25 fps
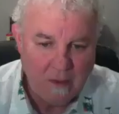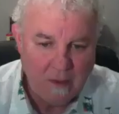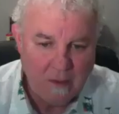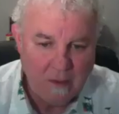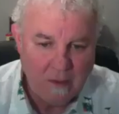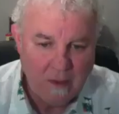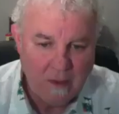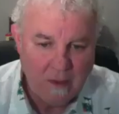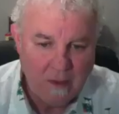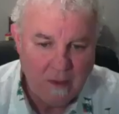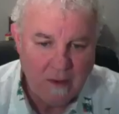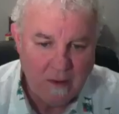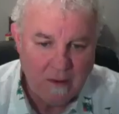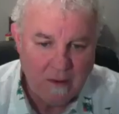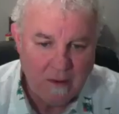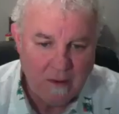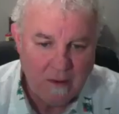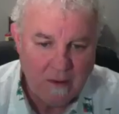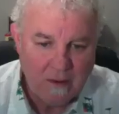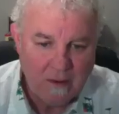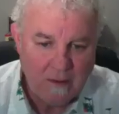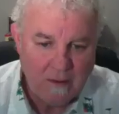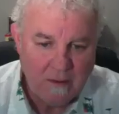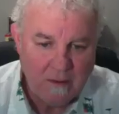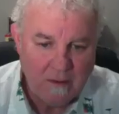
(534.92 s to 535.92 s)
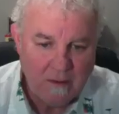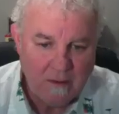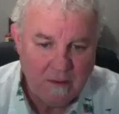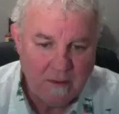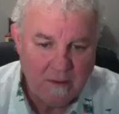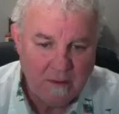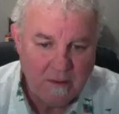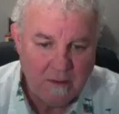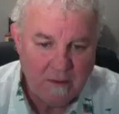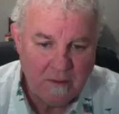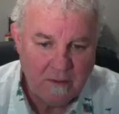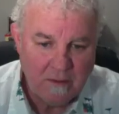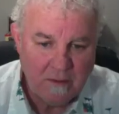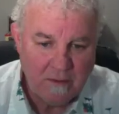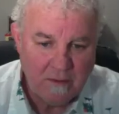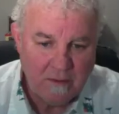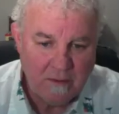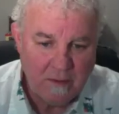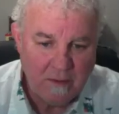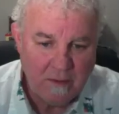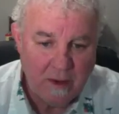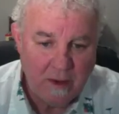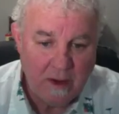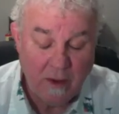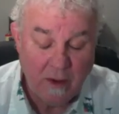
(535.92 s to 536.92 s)
that, you know, based upon your career and what I
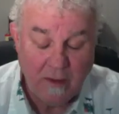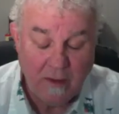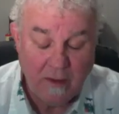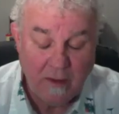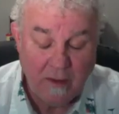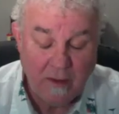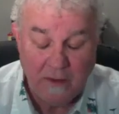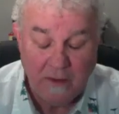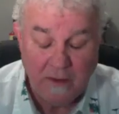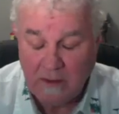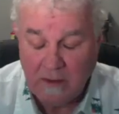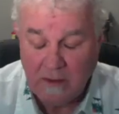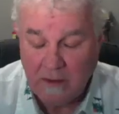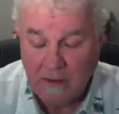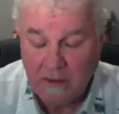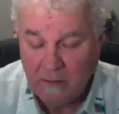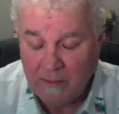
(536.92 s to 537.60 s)
know of you,